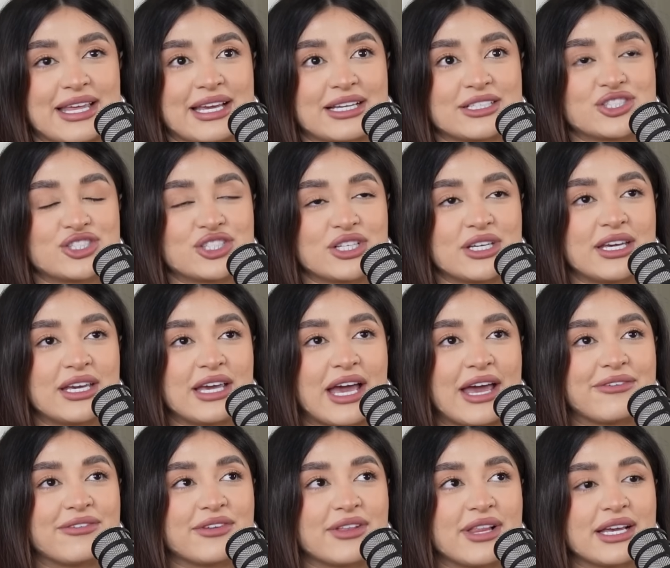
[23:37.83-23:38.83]
Like she
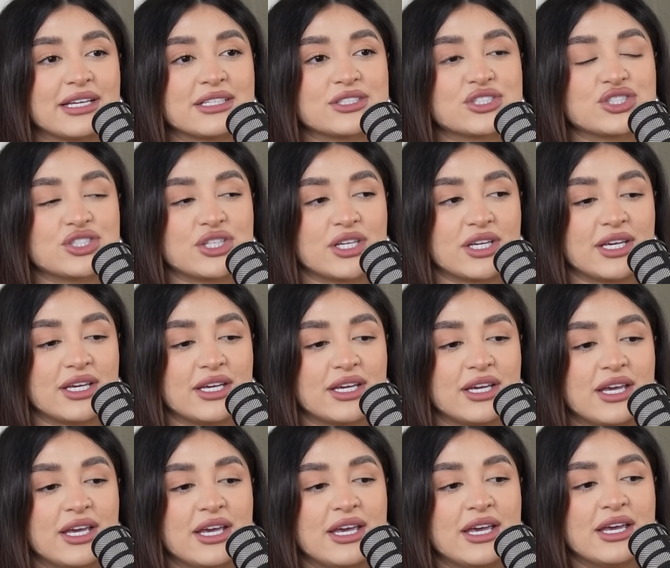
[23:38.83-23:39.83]
I feel like
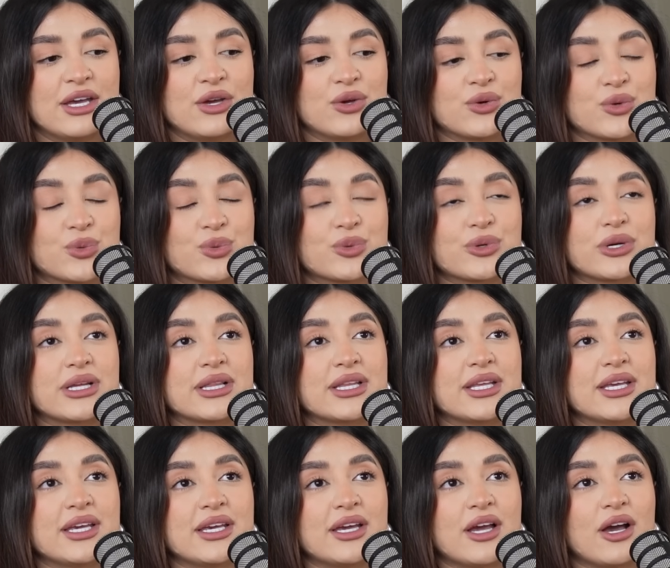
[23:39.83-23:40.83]
she
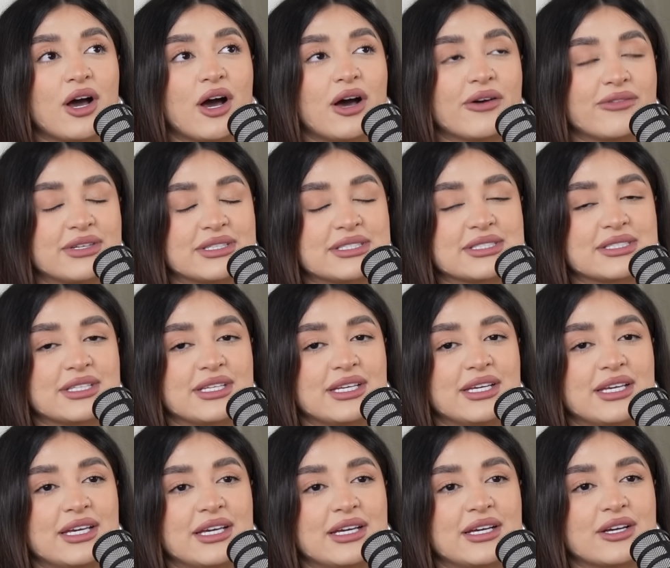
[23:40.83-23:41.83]
really
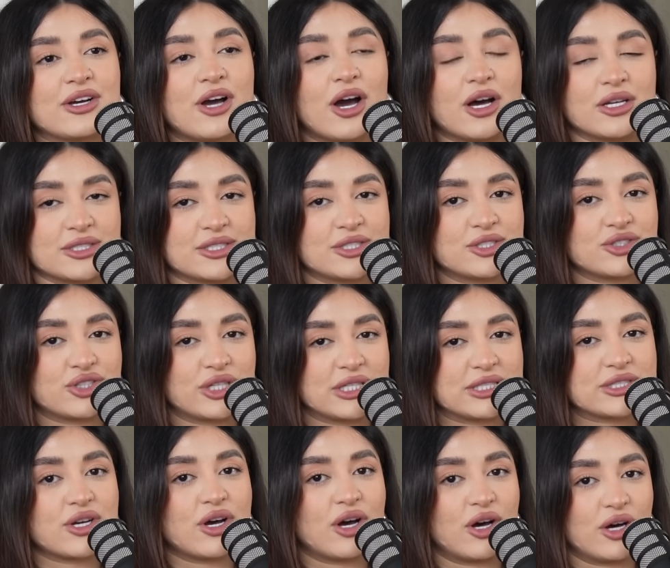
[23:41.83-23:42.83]
obviously
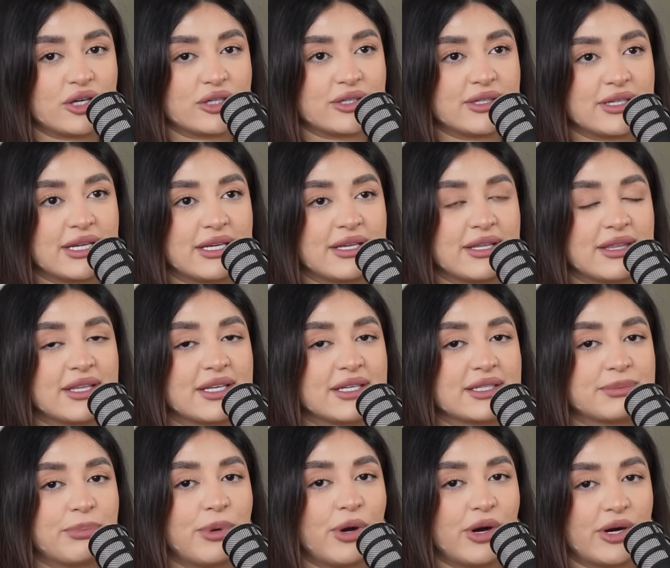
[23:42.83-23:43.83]
concentrates on
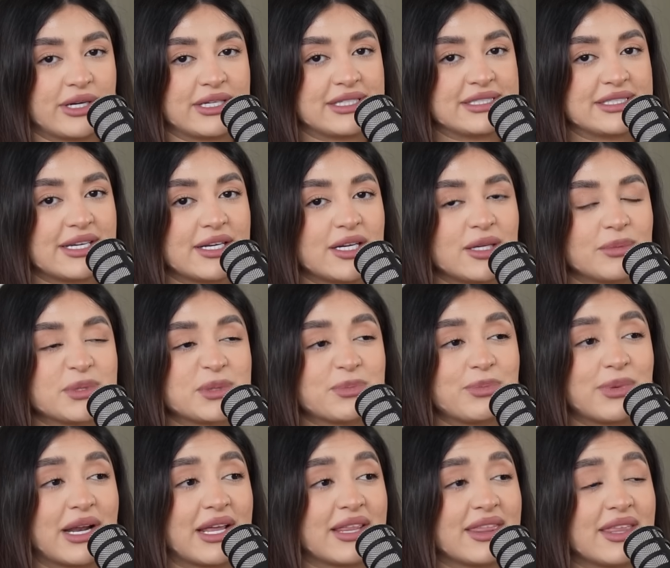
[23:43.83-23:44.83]
the party setups,
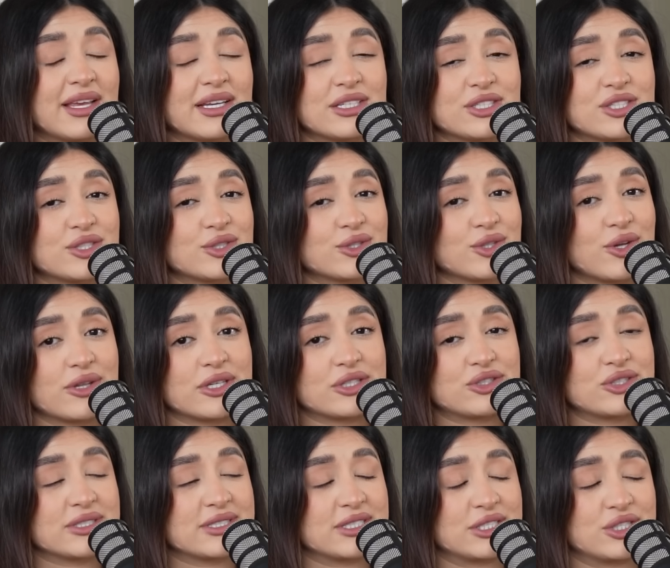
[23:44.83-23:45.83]
but I think she's slowly
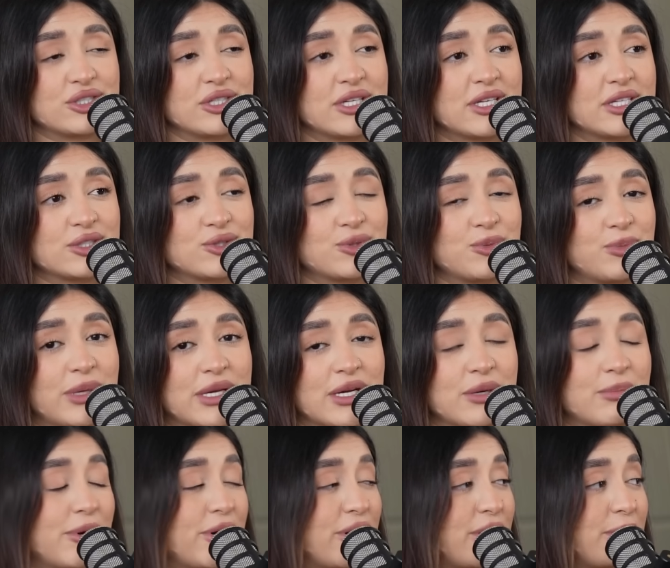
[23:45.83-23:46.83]
transitioning into being
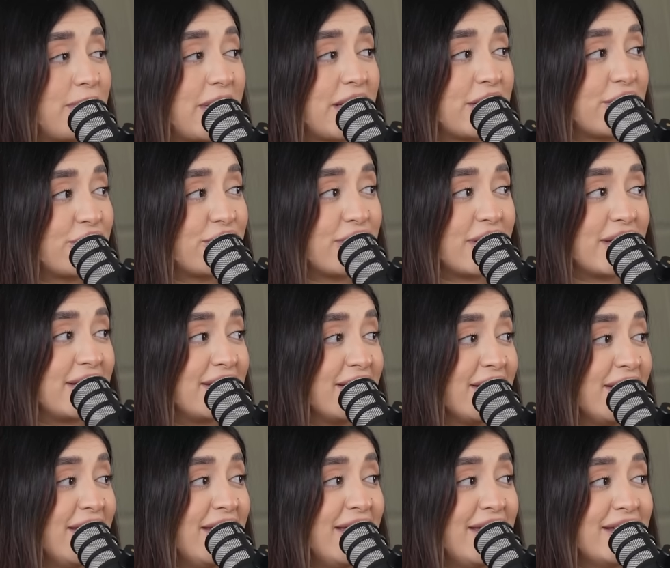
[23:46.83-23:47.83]
a party planner and
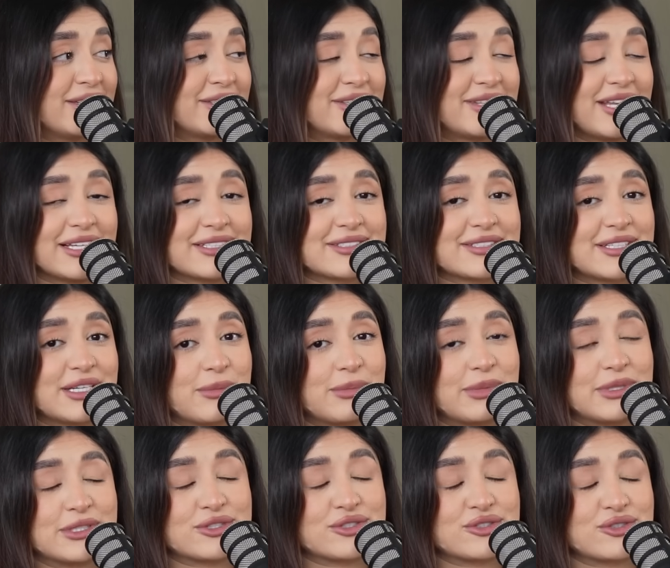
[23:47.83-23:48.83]
yeah. that's gonna
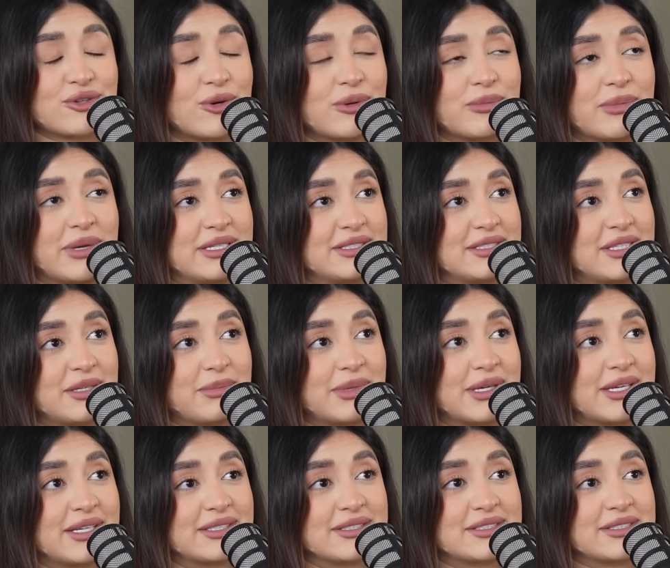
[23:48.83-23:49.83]
be so amazing
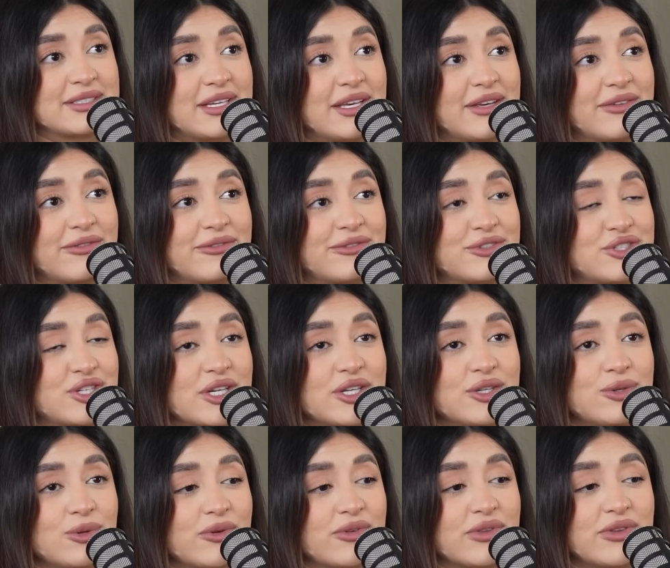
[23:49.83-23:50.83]
because if she
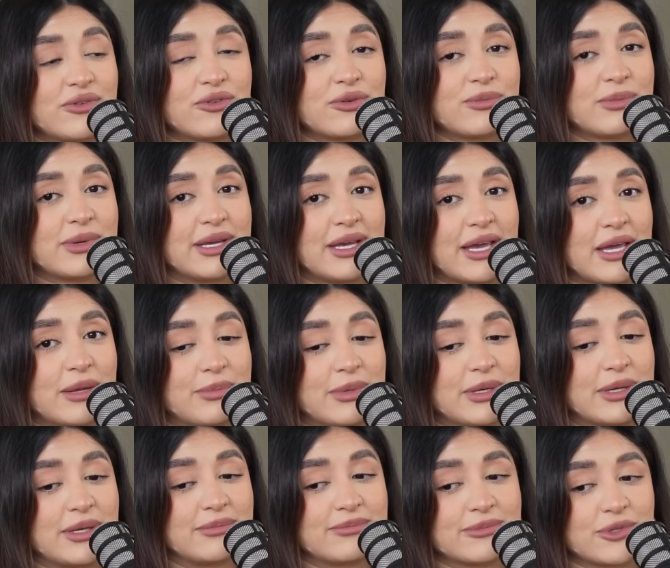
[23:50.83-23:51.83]
can do everything for me, I'd
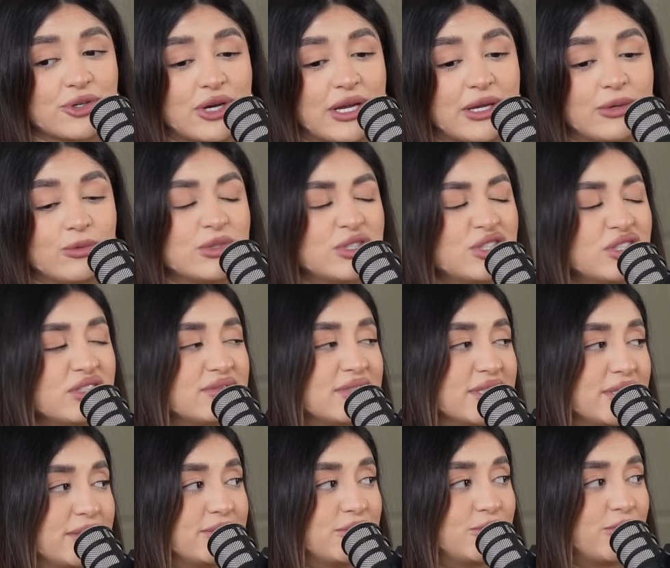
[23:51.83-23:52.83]
be great. Which she
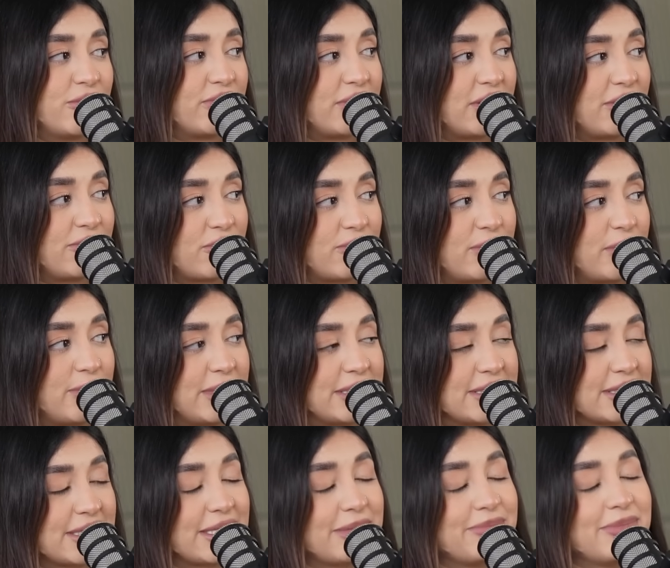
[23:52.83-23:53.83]
did do everything for me
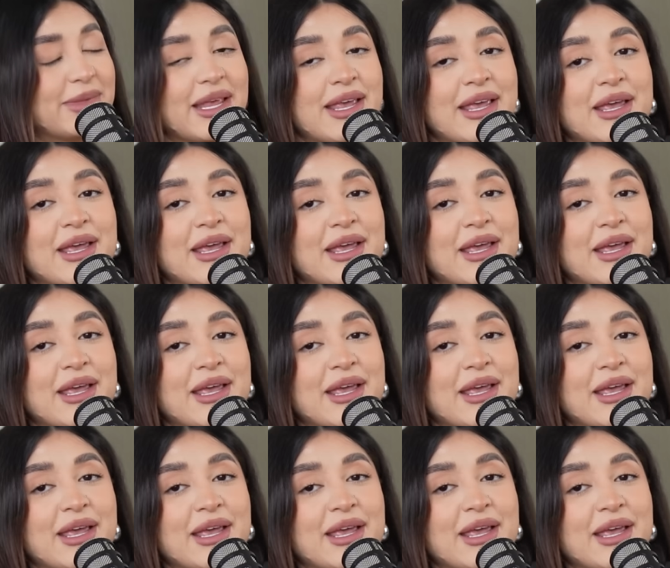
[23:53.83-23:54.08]
basically.